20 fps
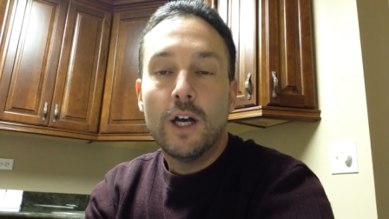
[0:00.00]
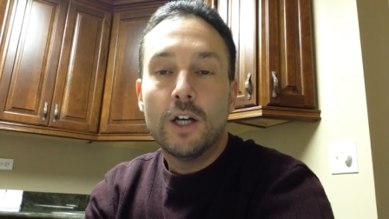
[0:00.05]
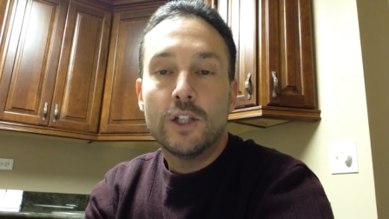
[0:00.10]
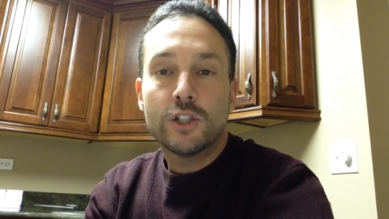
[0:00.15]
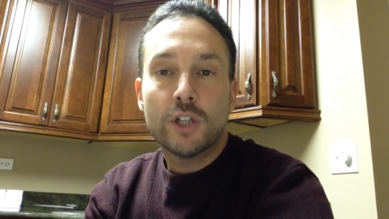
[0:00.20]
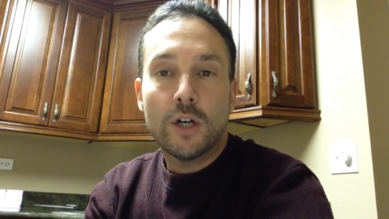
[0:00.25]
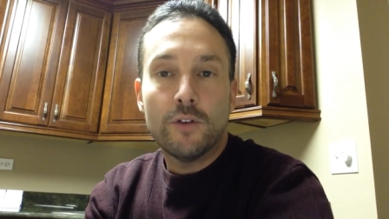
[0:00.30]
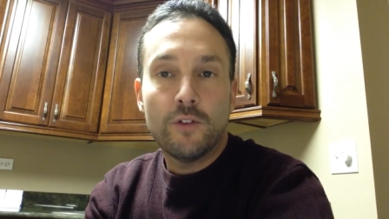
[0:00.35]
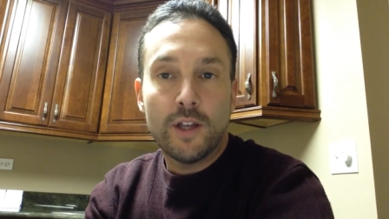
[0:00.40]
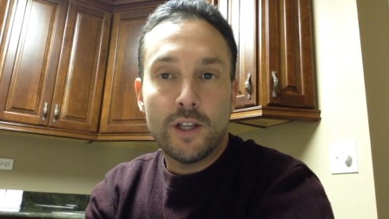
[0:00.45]

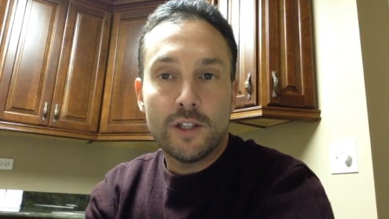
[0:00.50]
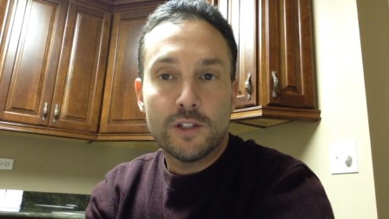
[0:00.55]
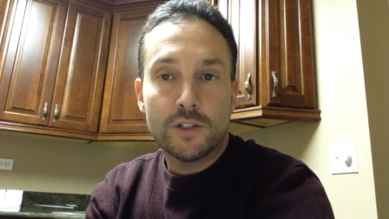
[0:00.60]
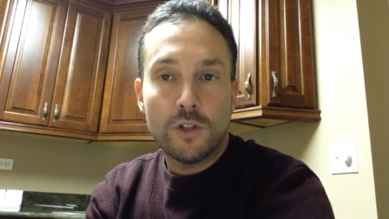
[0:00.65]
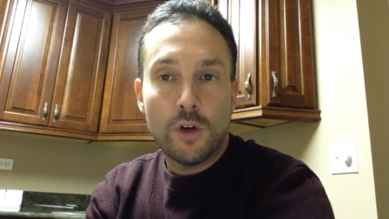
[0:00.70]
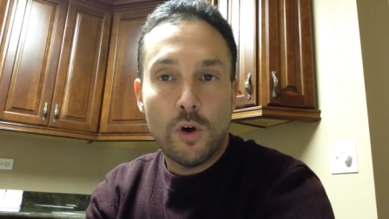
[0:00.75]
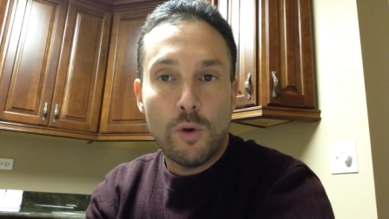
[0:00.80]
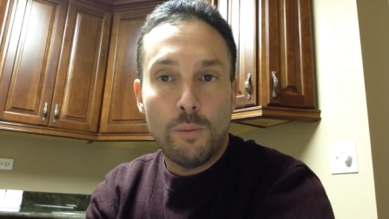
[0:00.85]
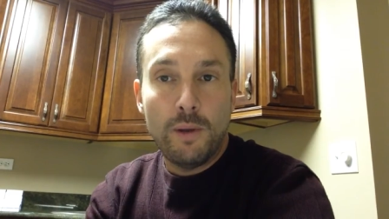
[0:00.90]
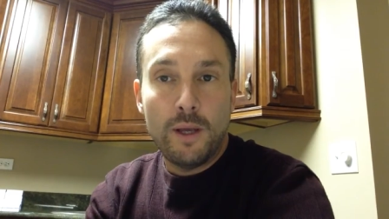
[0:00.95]
shoveling
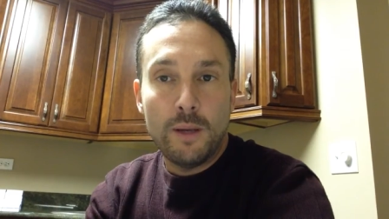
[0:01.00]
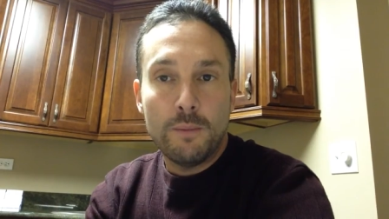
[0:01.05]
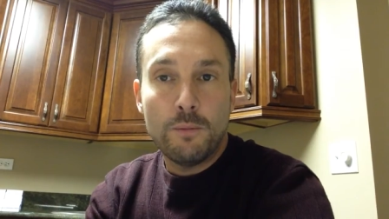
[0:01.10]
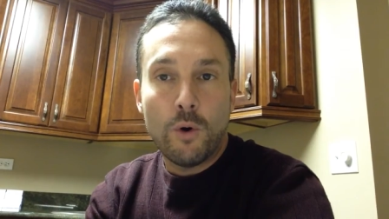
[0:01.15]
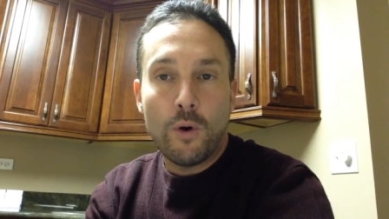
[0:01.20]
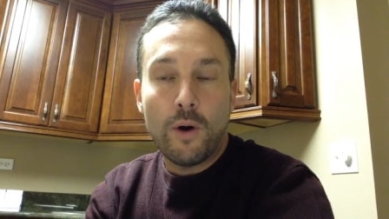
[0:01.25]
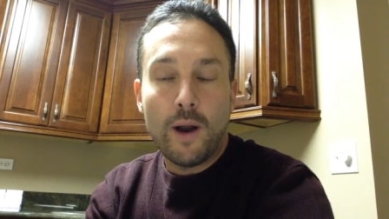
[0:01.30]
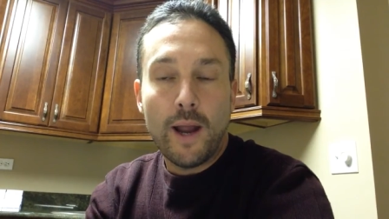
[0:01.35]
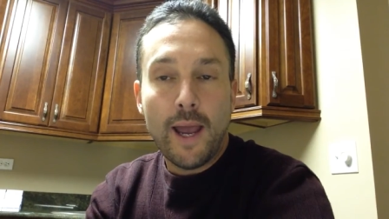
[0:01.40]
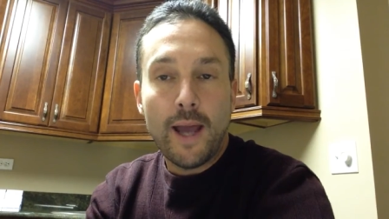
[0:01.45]
snow, being
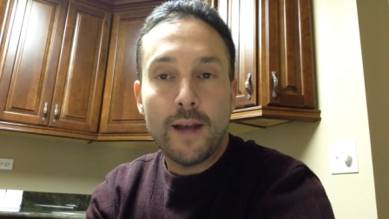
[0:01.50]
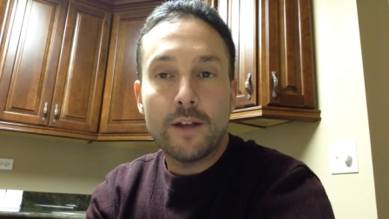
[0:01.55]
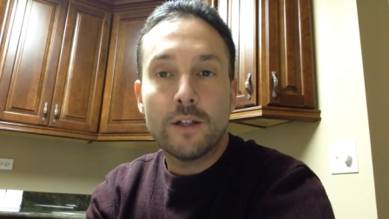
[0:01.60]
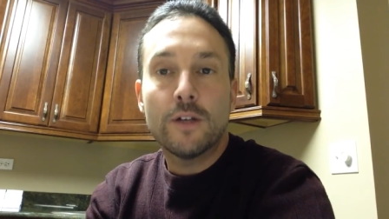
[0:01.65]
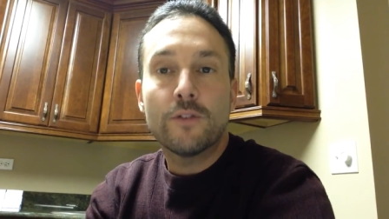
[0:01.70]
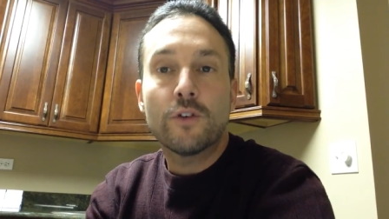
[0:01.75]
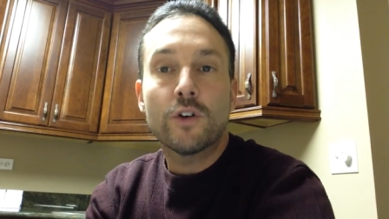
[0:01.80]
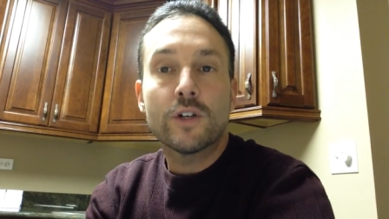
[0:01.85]
more active,